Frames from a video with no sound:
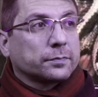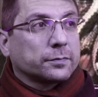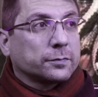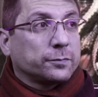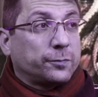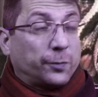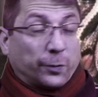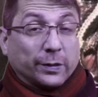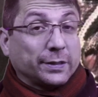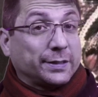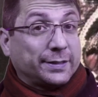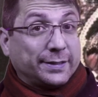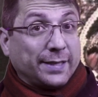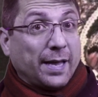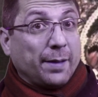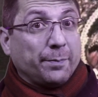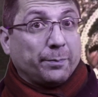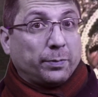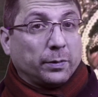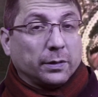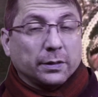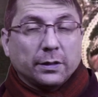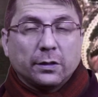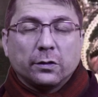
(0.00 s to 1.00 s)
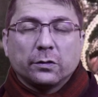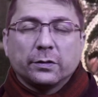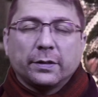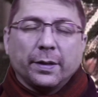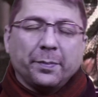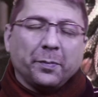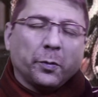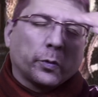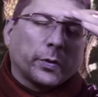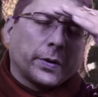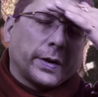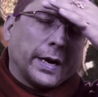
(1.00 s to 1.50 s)
for example,
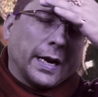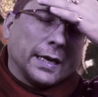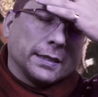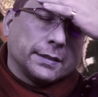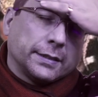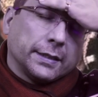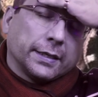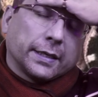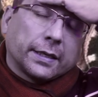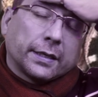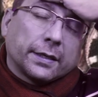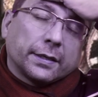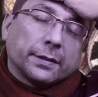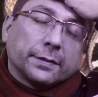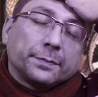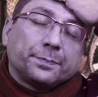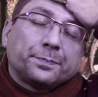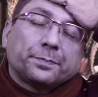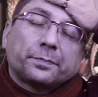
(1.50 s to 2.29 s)
democratic